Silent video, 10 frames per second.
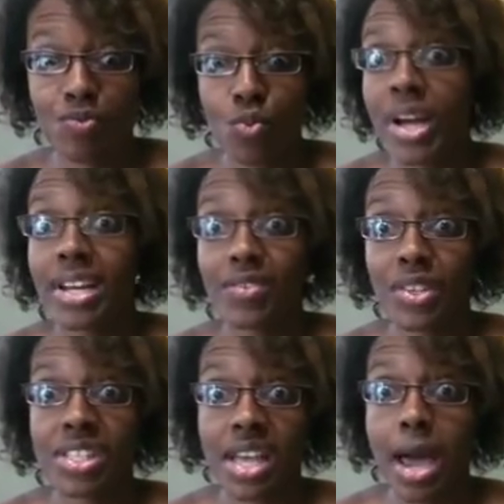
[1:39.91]
ready for
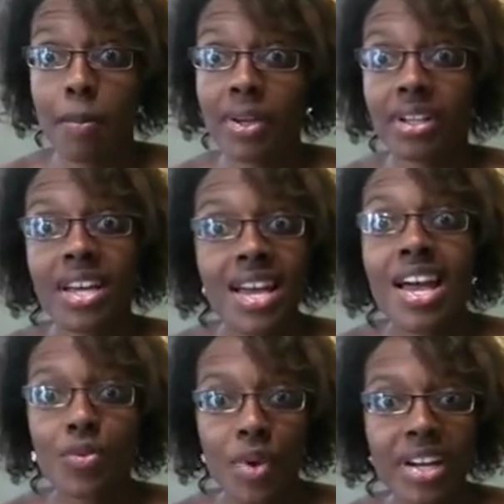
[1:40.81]
this to happen
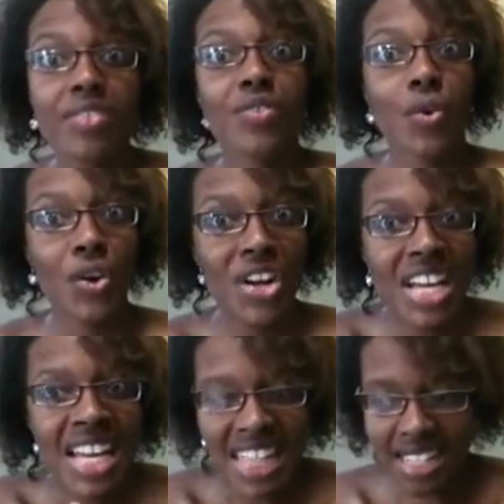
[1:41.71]
and ready for
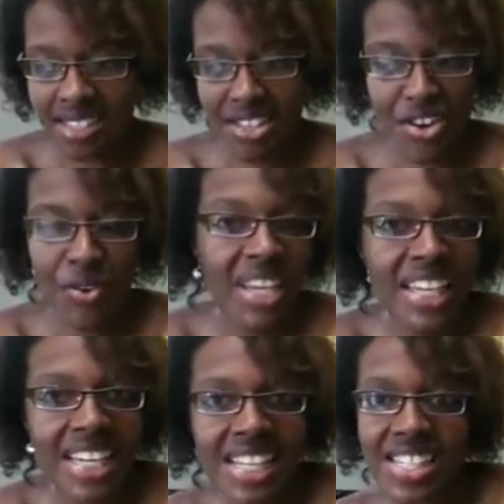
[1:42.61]
this,
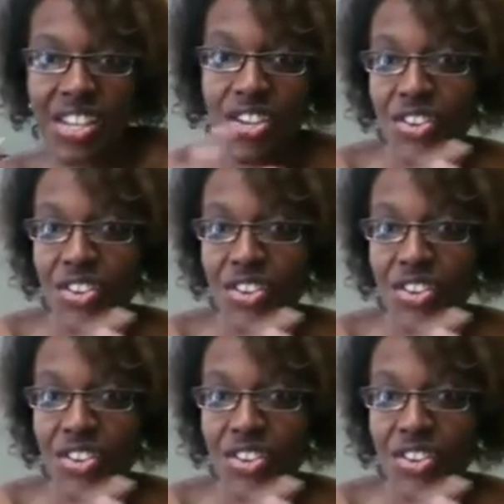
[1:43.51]
kidney to,